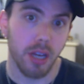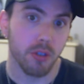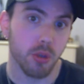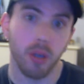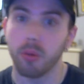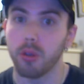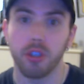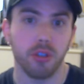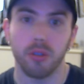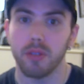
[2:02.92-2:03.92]
So I really
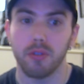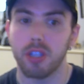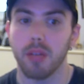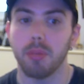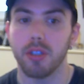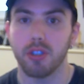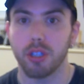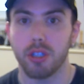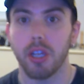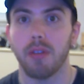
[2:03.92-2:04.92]
shouldn't have said pitching
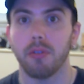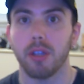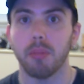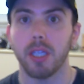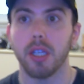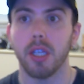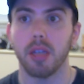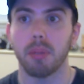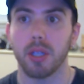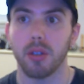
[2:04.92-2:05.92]
staff in the
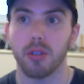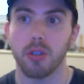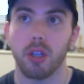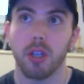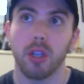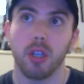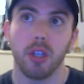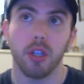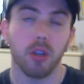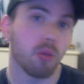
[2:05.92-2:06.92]
beginning, because,
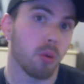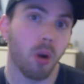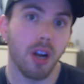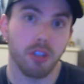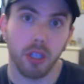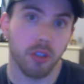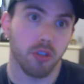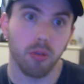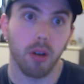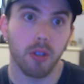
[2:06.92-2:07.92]
you know, Rowanzi
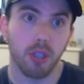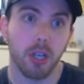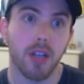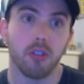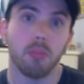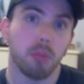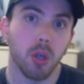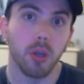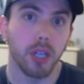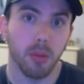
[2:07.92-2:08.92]
Contreras got
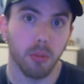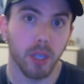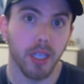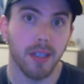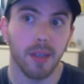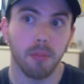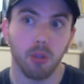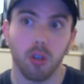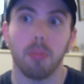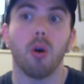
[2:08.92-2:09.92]
demoted and we
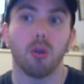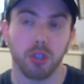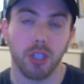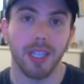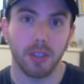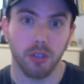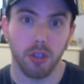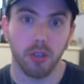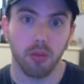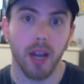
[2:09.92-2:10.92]
took Paul Skeens in
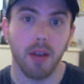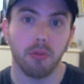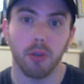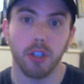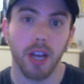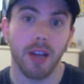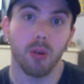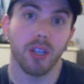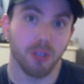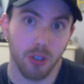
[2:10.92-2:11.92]
the draft, which I
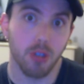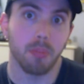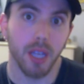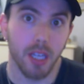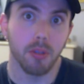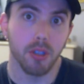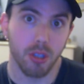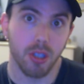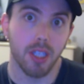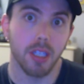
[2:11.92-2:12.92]
don't anticipate him to
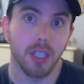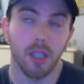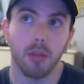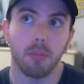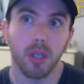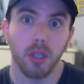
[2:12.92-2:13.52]
see him